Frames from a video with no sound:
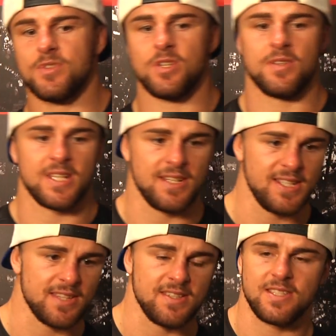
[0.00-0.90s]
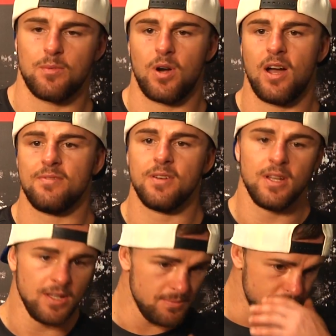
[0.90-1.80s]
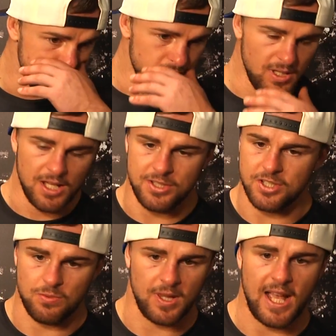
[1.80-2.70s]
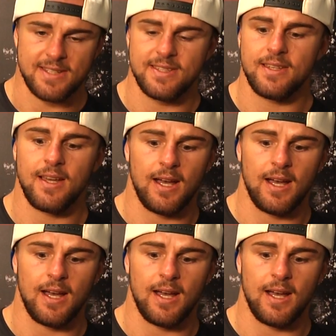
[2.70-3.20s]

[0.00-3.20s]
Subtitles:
so I was kind of taking the summer off and just relaxing.